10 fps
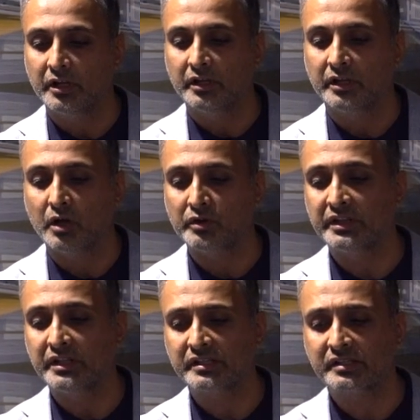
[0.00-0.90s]
Now
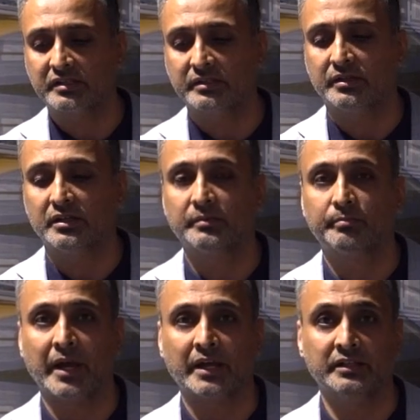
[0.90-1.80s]
in this
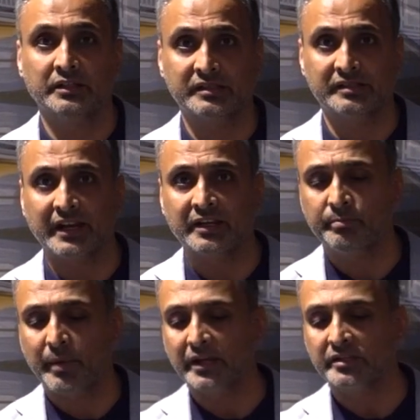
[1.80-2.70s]

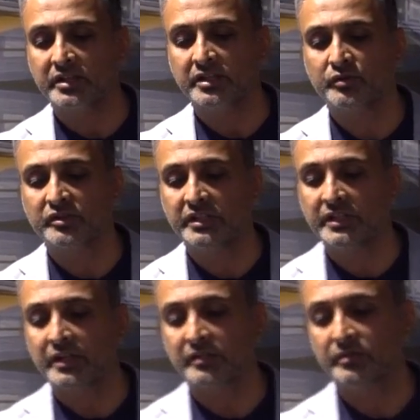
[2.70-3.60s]
second packaging, you see
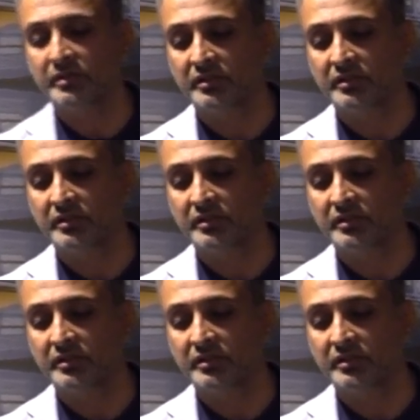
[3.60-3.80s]
that